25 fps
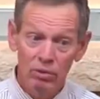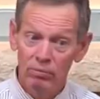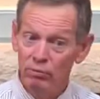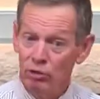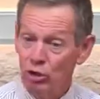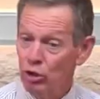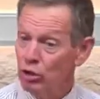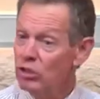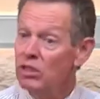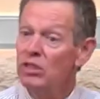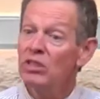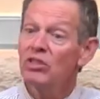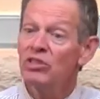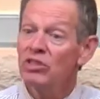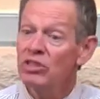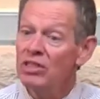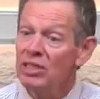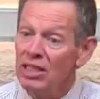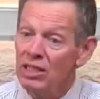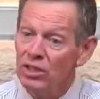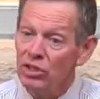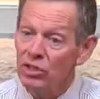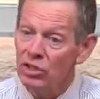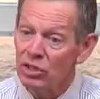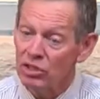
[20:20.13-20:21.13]
your
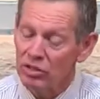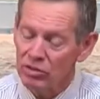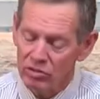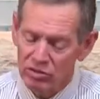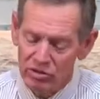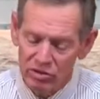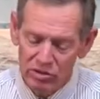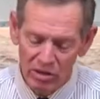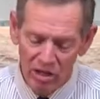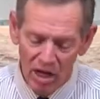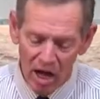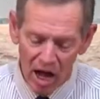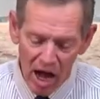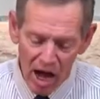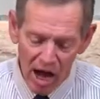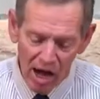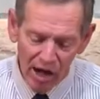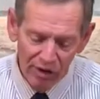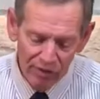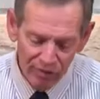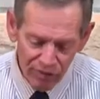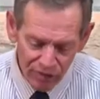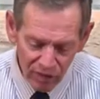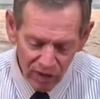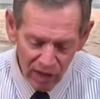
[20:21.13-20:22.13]
decisions
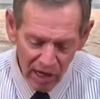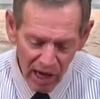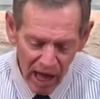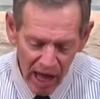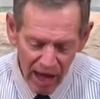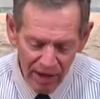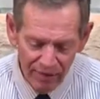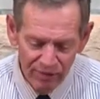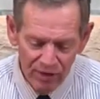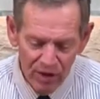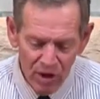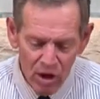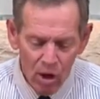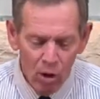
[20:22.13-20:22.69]
of life.